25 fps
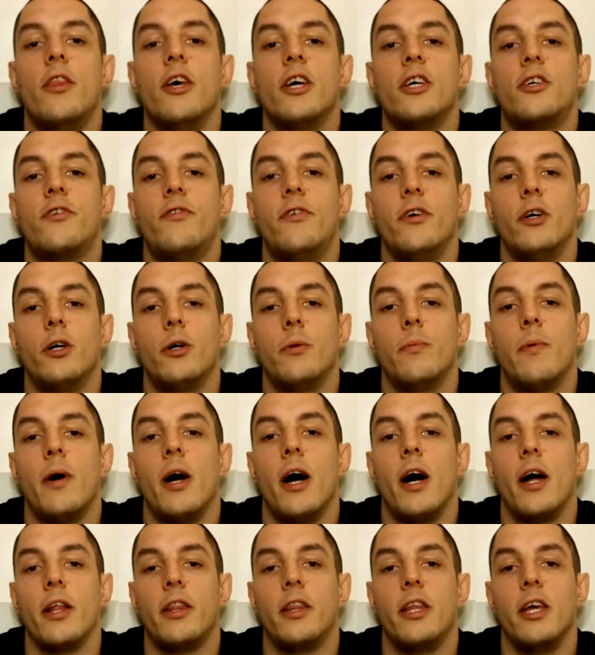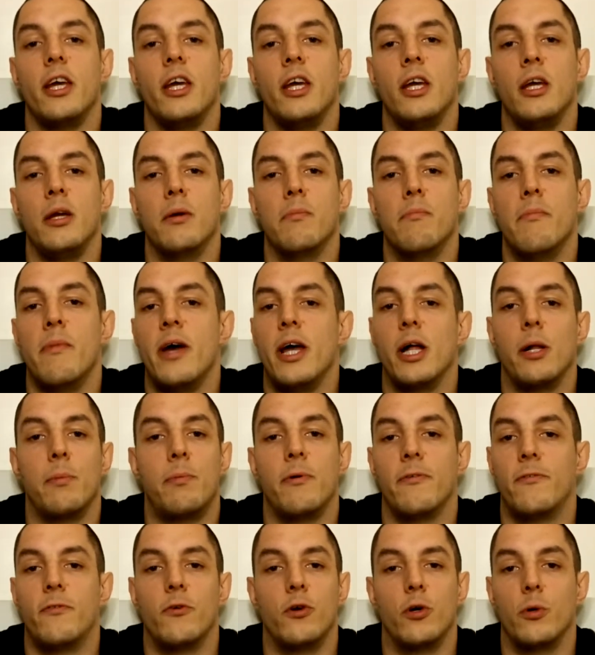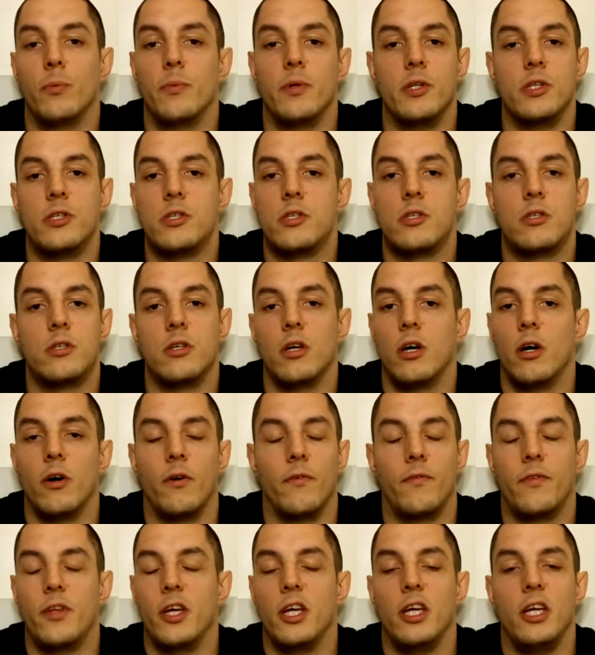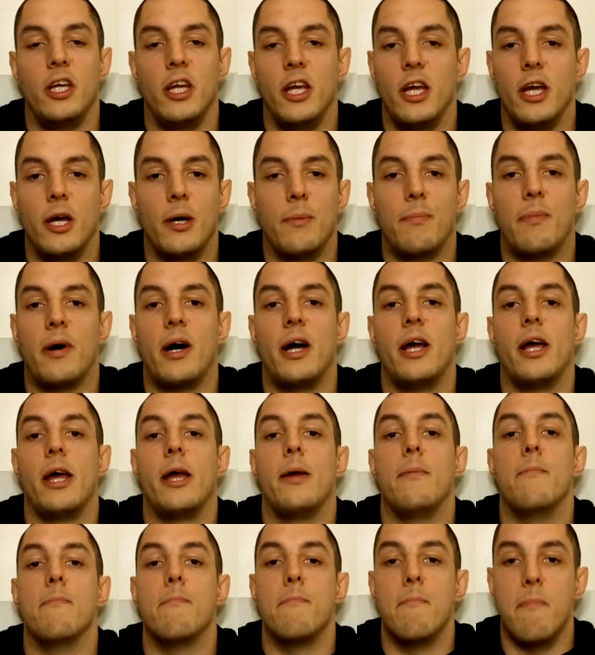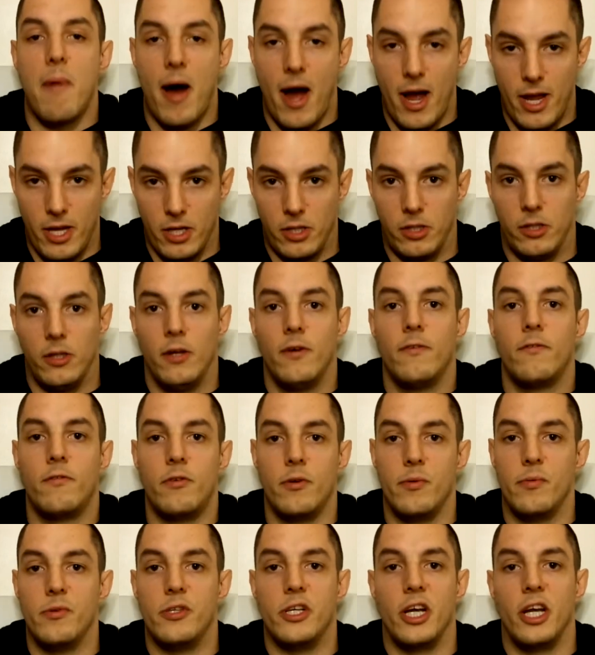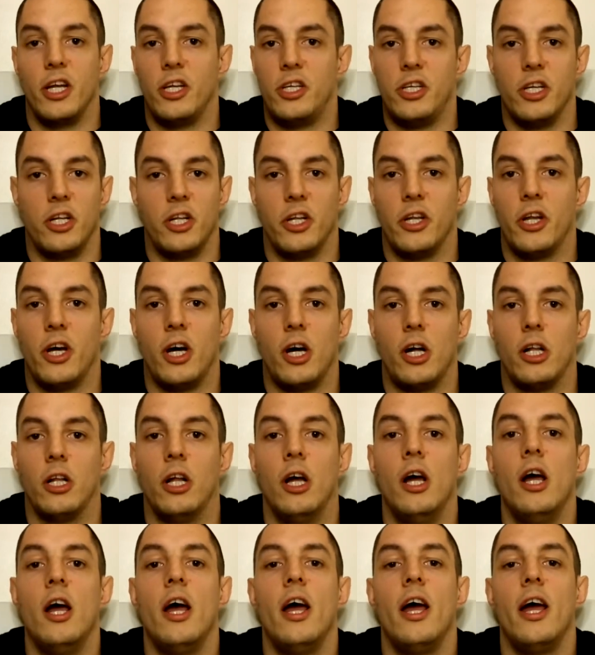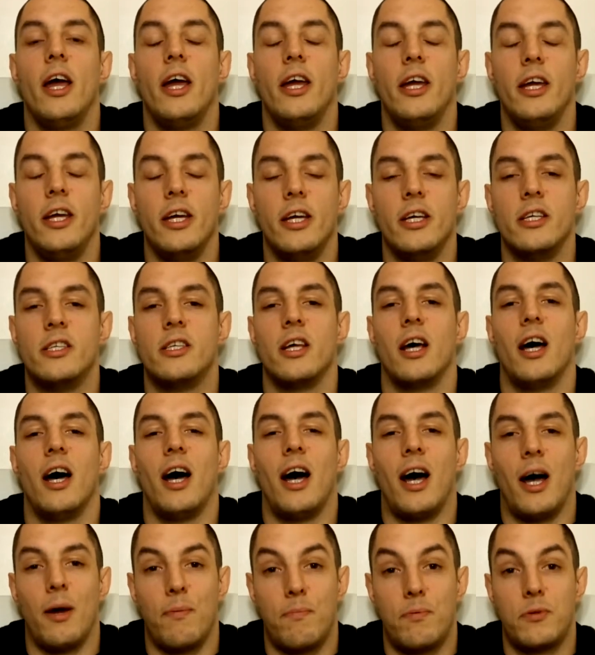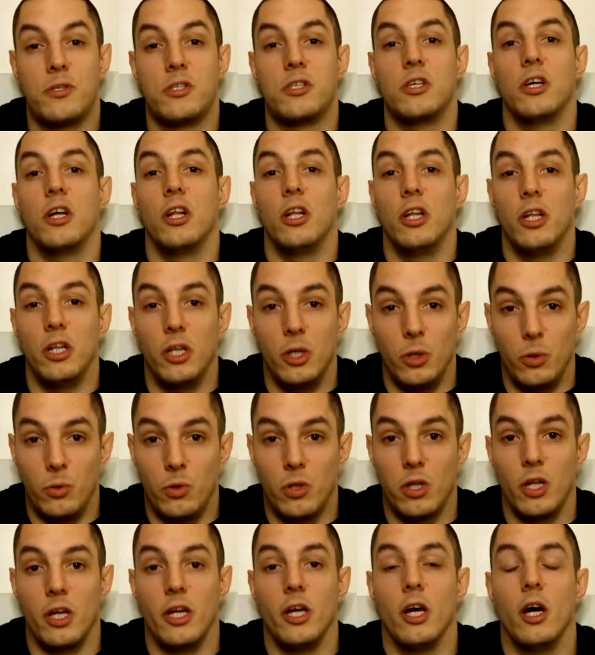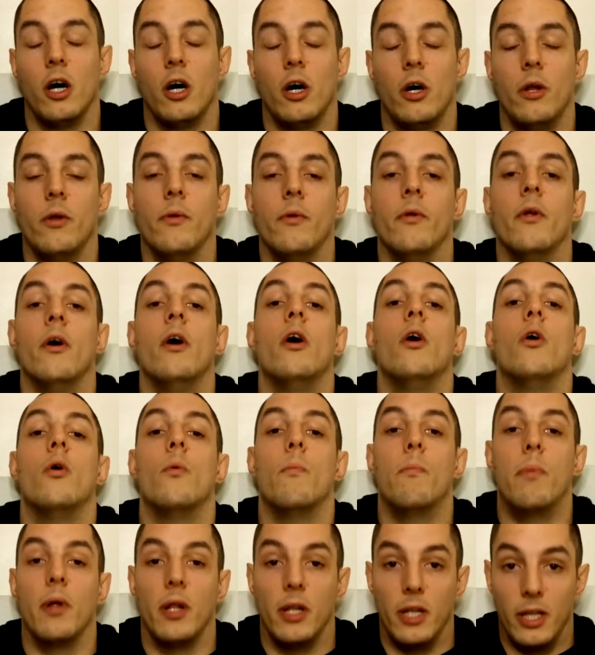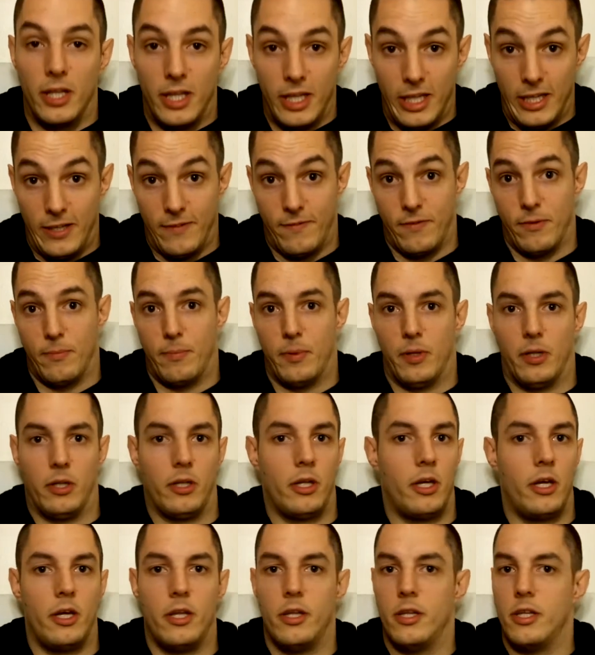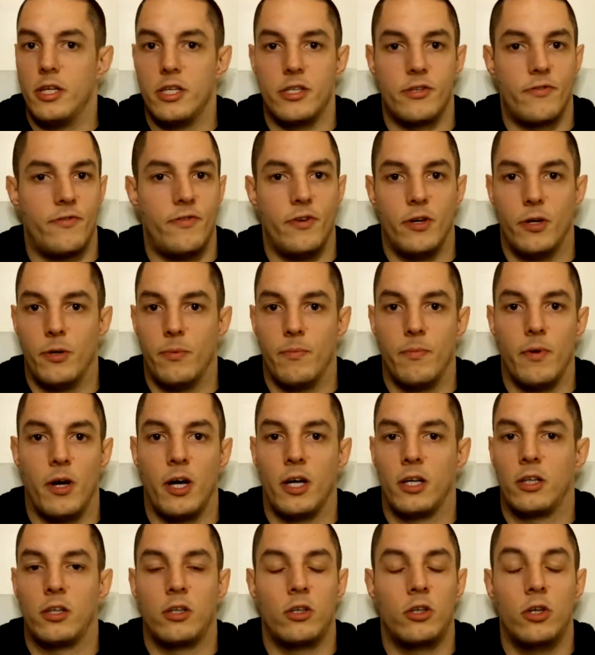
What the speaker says: This film had the male performance of the year by a mile from Jake Gyllenhaal. He is absolutely unbelievable in this film.